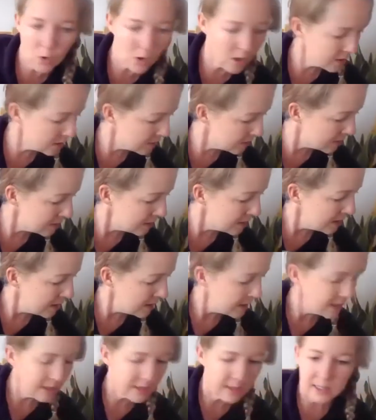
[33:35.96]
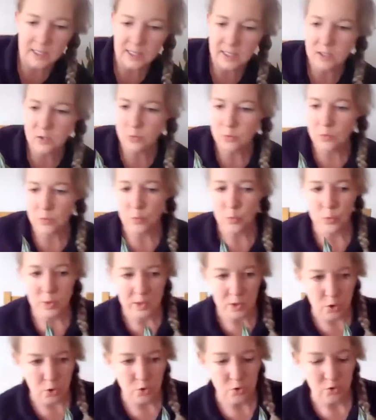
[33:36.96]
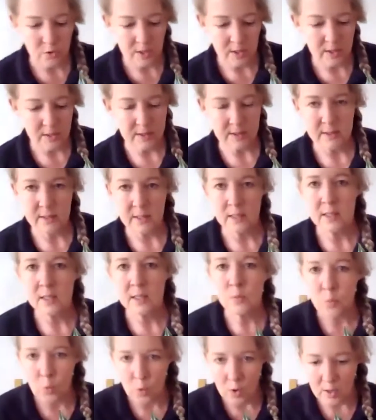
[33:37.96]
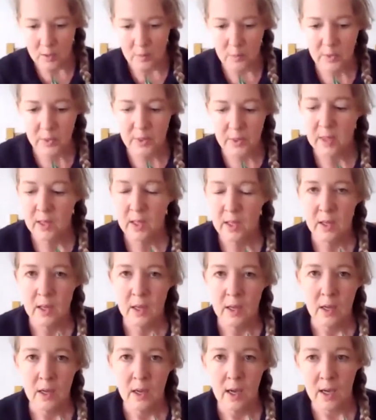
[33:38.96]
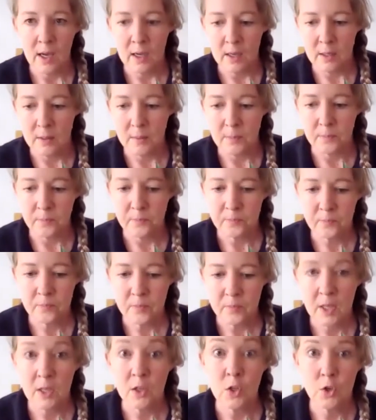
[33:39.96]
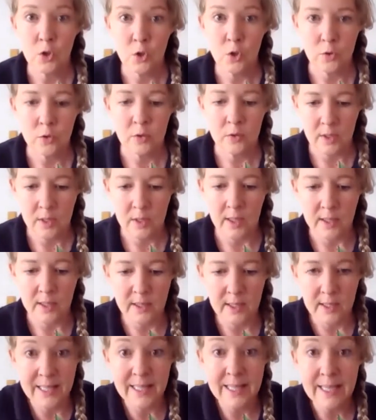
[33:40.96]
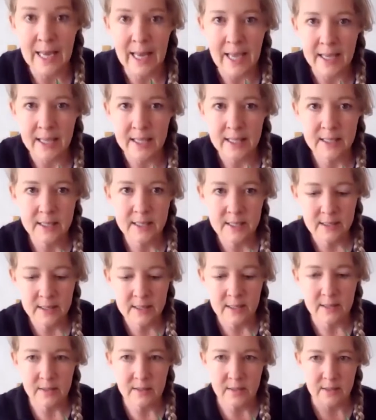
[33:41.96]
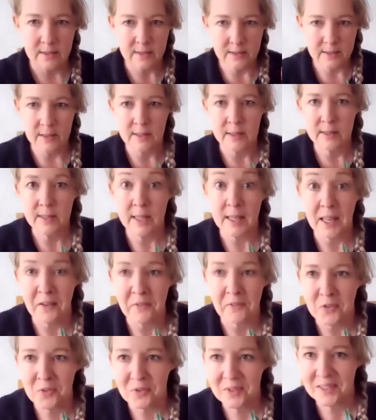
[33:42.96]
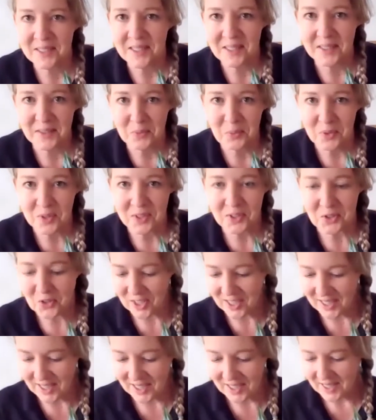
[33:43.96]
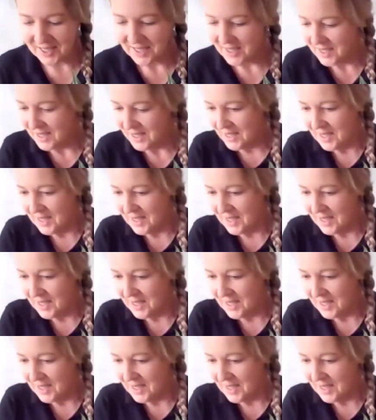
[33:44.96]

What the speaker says: water, they need nutrients, they need warmth, and they need light. It's just the levels is what's tricky.